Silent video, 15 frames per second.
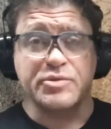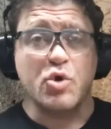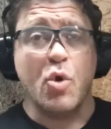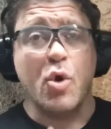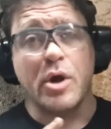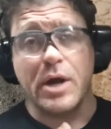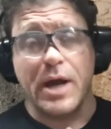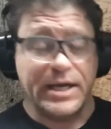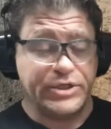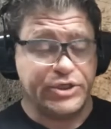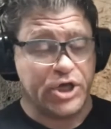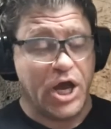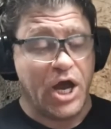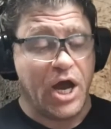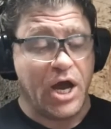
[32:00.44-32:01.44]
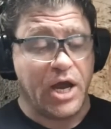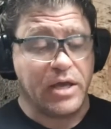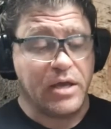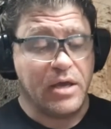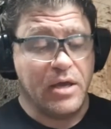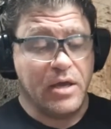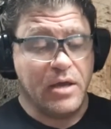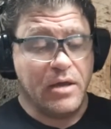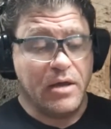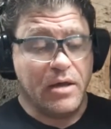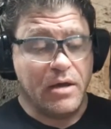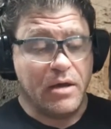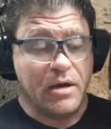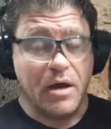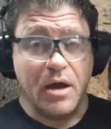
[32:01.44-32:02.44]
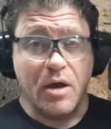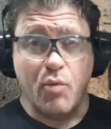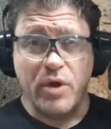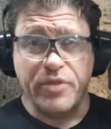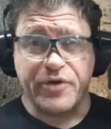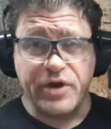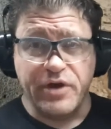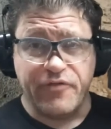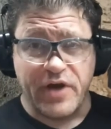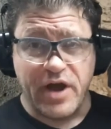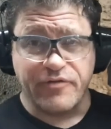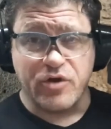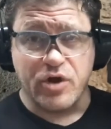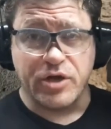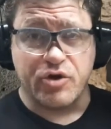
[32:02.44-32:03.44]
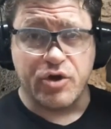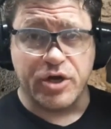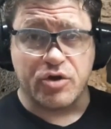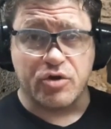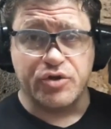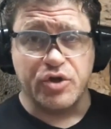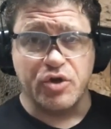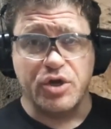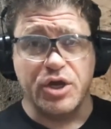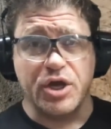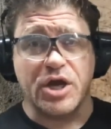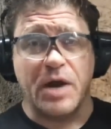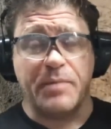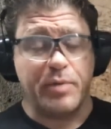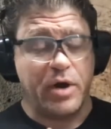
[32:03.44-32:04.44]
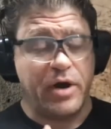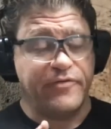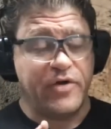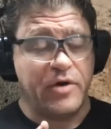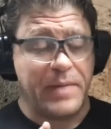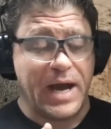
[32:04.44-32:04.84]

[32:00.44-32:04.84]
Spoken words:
Corps, I shot 135 grain critical duty, a couple of them.